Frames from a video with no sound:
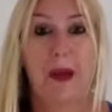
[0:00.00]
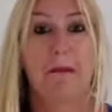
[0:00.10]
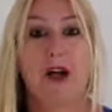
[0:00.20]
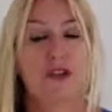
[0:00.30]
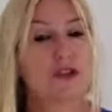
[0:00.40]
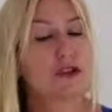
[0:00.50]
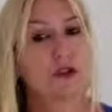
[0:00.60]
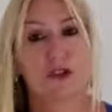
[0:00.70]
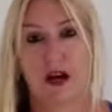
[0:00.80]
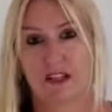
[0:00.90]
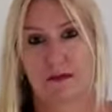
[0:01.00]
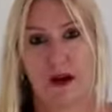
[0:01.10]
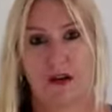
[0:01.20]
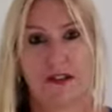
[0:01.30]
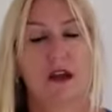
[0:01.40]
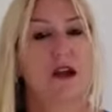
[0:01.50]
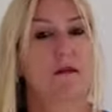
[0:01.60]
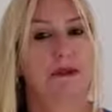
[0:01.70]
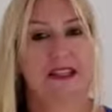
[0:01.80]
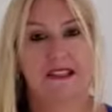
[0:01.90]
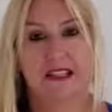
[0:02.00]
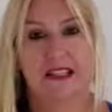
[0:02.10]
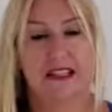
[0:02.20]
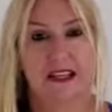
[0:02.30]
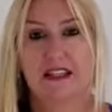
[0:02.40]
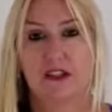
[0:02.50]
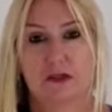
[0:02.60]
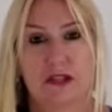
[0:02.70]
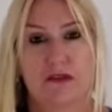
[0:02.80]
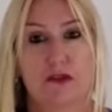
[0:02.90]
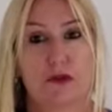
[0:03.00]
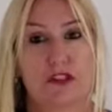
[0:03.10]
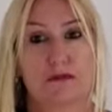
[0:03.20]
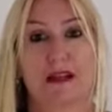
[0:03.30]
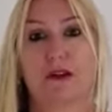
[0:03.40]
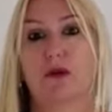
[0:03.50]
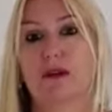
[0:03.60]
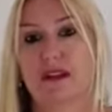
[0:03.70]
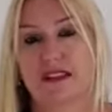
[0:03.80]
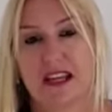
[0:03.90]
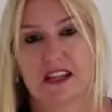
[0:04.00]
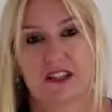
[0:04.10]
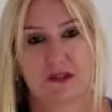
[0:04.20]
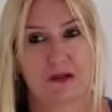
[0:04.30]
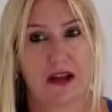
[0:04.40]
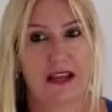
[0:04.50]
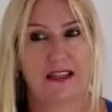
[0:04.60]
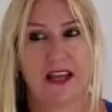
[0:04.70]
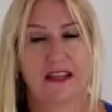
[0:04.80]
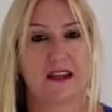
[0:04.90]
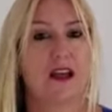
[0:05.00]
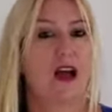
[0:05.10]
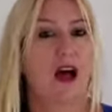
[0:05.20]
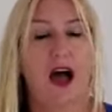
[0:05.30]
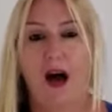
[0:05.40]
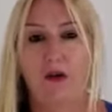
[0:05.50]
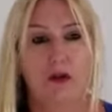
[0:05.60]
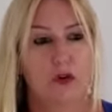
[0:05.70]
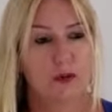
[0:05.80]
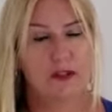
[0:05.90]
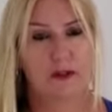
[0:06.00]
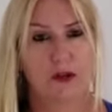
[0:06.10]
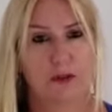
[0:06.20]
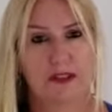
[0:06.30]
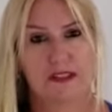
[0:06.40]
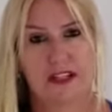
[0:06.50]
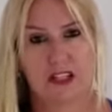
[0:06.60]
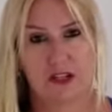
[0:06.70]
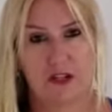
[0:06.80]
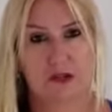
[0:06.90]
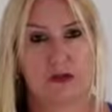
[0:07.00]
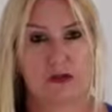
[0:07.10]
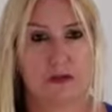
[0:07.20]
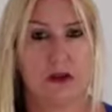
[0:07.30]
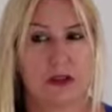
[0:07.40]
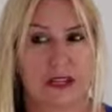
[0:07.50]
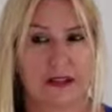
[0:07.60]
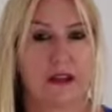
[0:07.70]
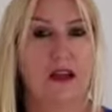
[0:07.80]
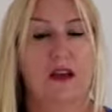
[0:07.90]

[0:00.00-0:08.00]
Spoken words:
Module 2 talked about basically the history of tourism and globalization, right? And how globalization and tourism are linked.